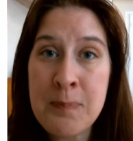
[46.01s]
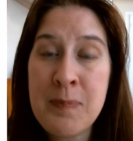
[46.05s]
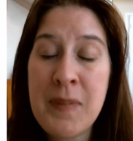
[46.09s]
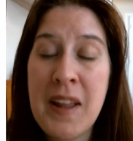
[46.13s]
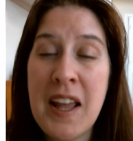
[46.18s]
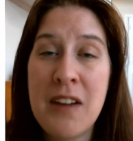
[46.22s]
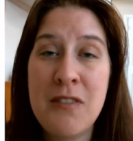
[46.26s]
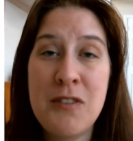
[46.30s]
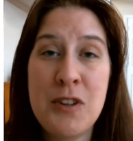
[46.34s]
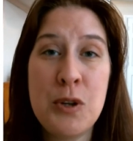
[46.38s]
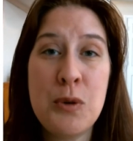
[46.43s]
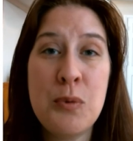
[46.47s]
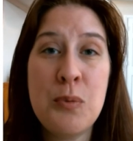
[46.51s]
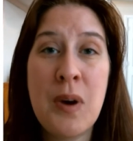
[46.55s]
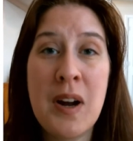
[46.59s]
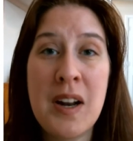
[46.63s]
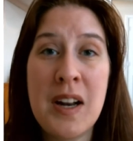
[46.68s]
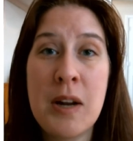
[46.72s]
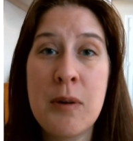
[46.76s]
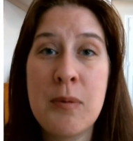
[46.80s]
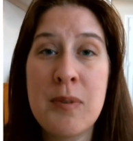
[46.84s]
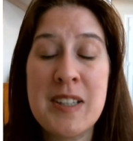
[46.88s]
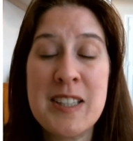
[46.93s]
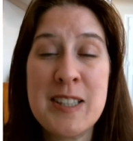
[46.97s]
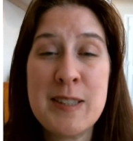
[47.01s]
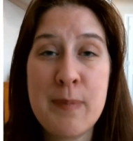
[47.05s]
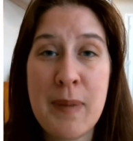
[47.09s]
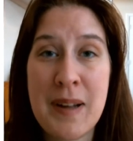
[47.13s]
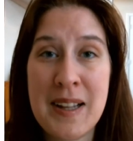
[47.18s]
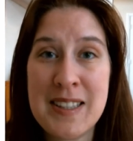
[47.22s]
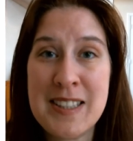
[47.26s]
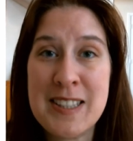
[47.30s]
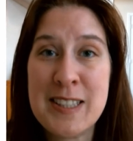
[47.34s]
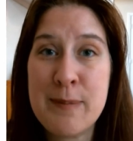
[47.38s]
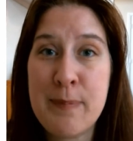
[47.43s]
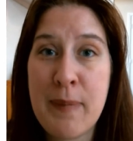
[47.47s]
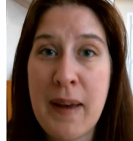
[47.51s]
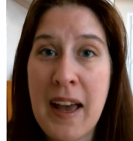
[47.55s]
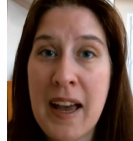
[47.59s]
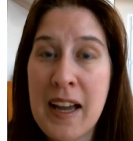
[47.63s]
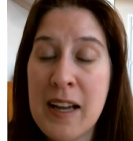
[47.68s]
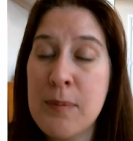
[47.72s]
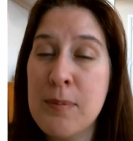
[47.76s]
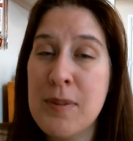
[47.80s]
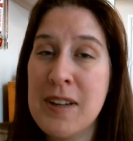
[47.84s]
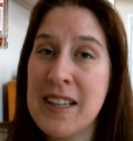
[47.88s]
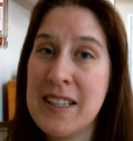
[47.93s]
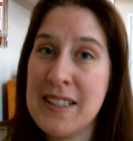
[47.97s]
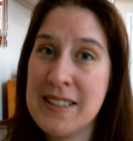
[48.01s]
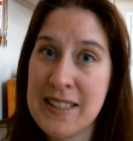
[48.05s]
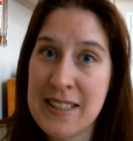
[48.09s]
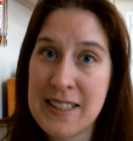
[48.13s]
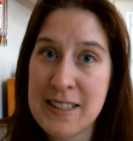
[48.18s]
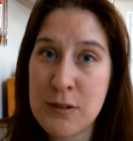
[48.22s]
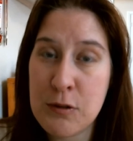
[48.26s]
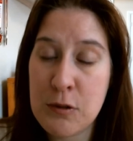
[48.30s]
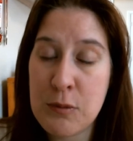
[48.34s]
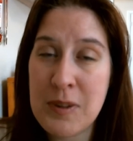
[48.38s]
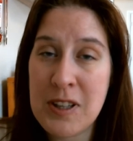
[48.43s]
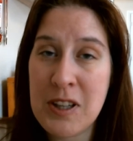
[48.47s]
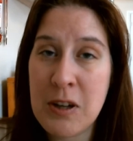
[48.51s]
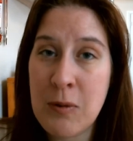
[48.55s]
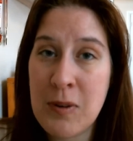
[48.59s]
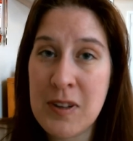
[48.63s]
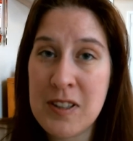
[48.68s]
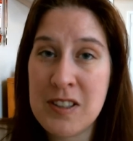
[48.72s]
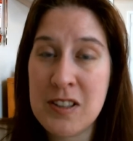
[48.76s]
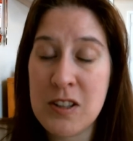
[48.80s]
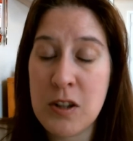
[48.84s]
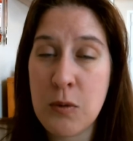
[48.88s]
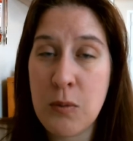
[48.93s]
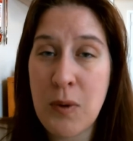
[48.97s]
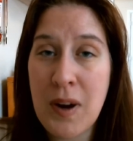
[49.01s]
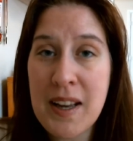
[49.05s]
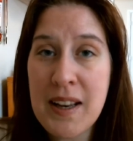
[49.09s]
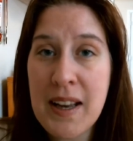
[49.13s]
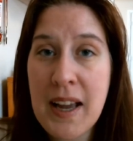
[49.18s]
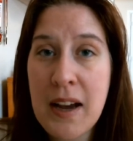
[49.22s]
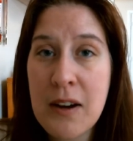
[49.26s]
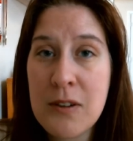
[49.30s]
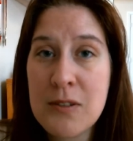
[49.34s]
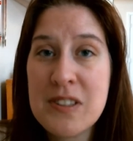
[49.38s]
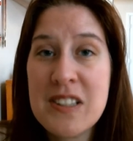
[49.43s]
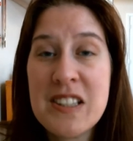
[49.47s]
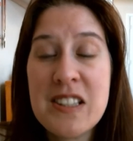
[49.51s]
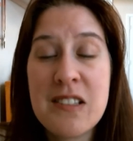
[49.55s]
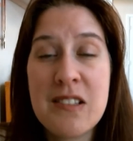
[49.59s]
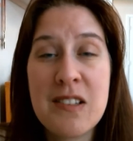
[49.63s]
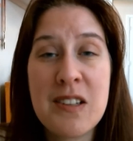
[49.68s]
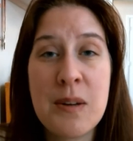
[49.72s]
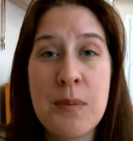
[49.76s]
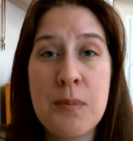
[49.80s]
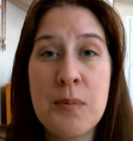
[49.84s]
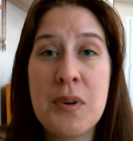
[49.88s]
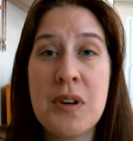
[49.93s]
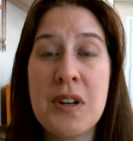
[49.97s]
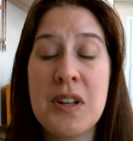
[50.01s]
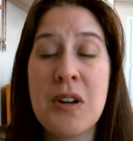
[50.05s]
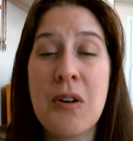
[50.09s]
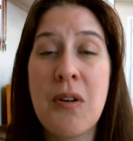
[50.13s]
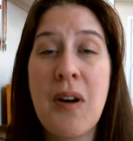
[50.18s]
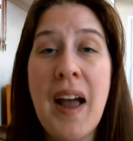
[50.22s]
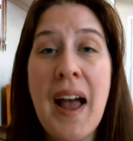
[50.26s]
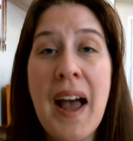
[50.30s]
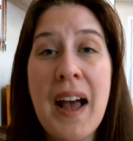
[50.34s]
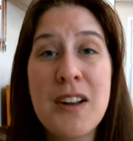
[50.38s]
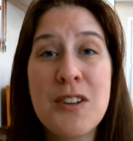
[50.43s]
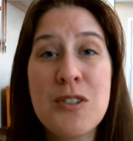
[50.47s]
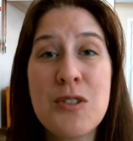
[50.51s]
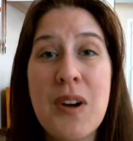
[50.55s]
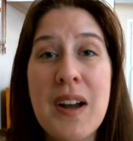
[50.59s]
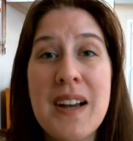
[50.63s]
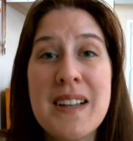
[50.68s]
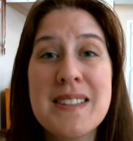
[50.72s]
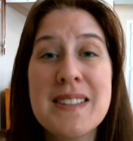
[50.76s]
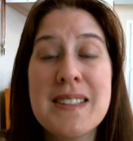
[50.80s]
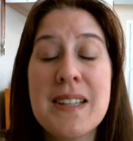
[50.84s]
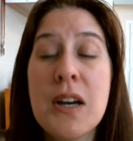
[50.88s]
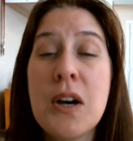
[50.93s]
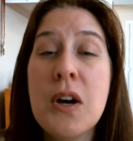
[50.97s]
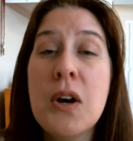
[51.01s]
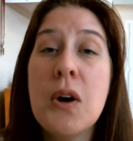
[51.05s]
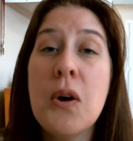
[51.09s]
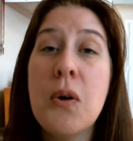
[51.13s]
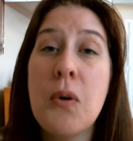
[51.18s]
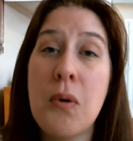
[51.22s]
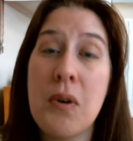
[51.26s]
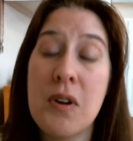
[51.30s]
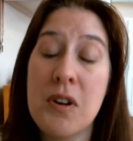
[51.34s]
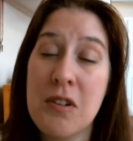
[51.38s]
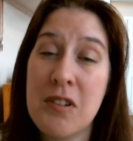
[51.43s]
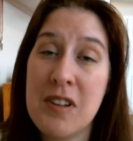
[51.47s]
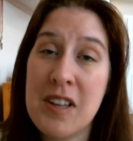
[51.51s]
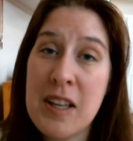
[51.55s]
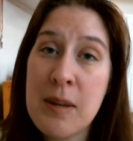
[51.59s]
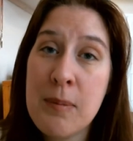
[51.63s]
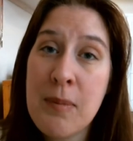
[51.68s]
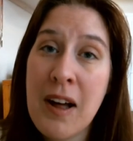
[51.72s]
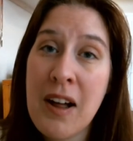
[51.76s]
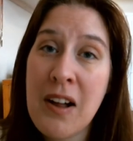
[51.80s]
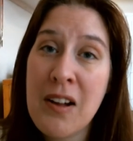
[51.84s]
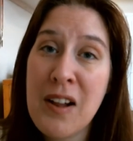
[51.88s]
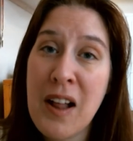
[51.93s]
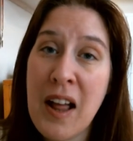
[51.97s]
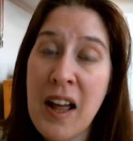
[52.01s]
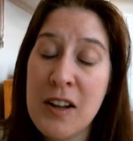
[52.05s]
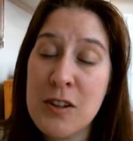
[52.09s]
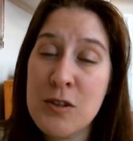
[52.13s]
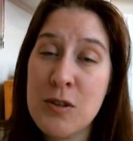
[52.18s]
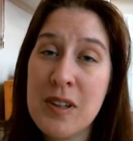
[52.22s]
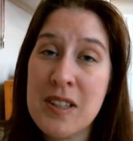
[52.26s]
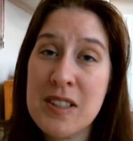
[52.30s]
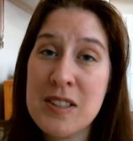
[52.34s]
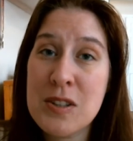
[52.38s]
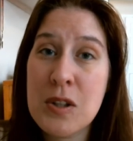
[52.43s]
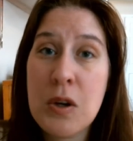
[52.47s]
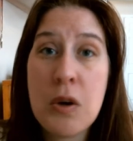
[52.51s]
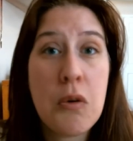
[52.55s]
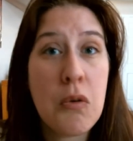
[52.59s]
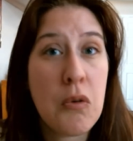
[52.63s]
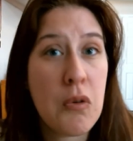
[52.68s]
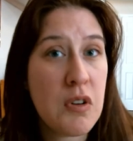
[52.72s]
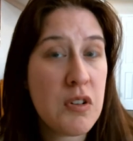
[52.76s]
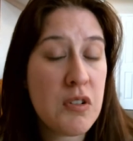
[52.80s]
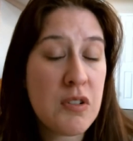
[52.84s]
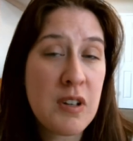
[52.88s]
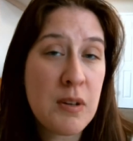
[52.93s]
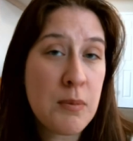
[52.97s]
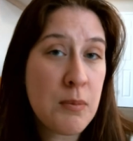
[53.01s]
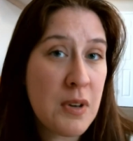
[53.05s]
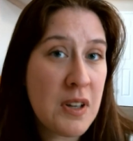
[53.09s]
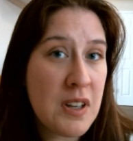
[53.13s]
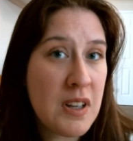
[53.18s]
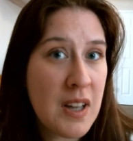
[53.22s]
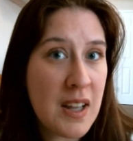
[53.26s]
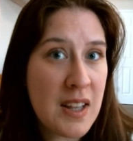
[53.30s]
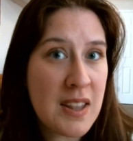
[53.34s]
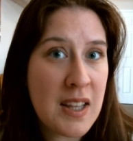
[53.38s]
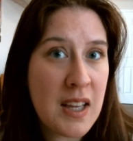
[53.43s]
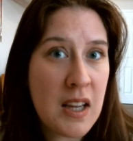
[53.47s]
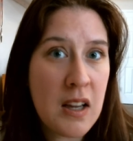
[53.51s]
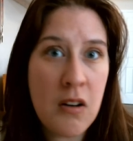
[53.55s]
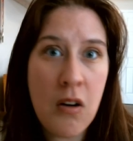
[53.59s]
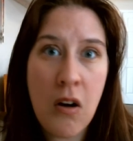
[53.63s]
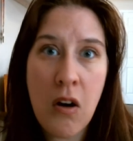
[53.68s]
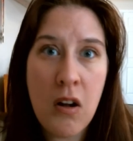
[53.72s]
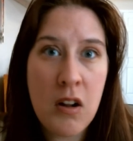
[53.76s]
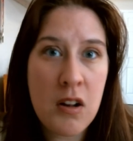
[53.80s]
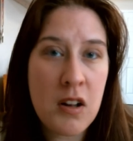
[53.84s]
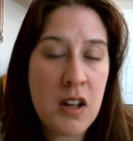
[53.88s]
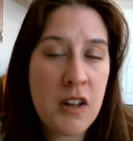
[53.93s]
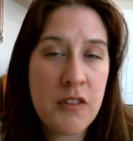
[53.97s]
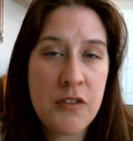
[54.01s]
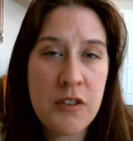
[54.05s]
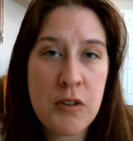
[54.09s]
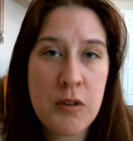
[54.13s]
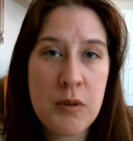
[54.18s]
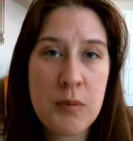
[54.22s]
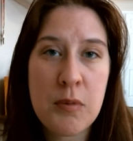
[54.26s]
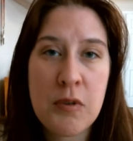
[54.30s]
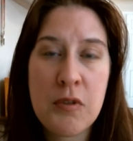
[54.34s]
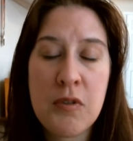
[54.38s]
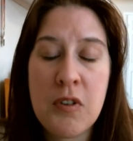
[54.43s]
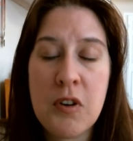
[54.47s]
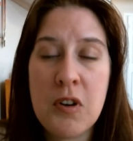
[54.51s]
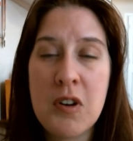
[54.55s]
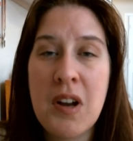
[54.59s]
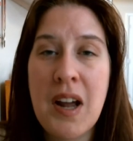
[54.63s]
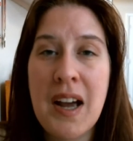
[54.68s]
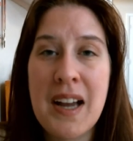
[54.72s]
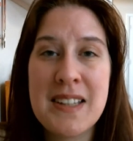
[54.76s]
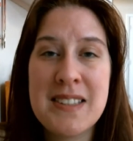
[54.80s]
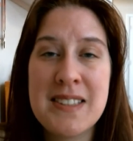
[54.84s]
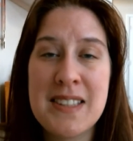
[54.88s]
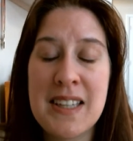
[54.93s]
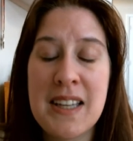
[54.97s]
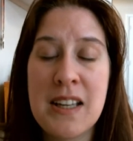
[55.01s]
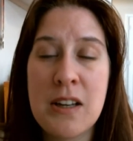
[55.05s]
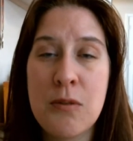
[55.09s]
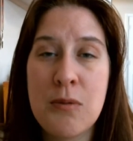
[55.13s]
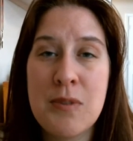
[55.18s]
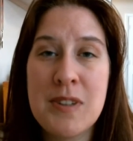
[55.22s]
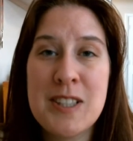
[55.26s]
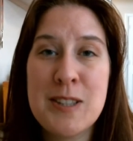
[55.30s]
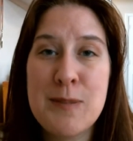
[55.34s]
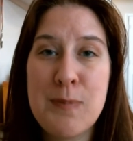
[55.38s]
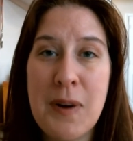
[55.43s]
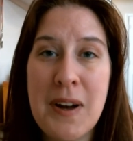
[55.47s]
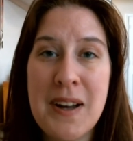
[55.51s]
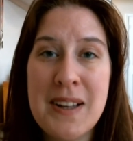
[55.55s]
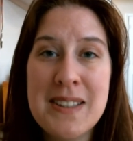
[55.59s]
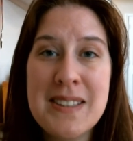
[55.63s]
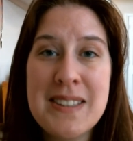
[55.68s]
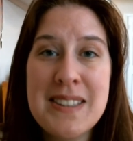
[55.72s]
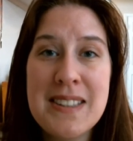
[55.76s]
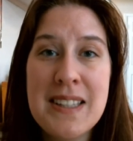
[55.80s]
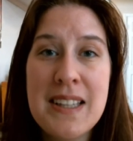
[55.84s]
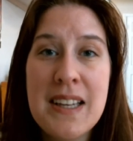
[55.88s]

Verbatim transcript: If you want a response back, because these will be going to the White House, you can put your address or your email address, or you can put nothing at all if you would prefer not to get a response.